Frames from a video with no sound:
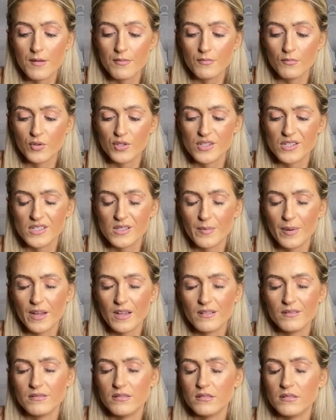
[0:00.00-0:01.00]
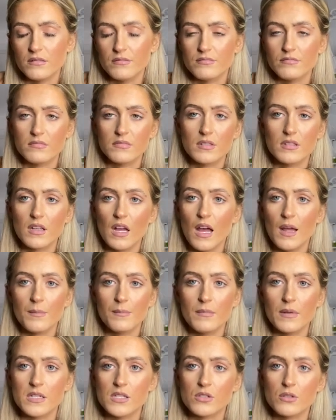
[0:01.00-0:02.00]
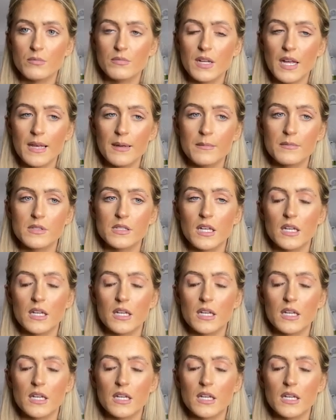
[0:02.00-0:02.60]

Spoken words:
which is a bit hit and miss sometimes.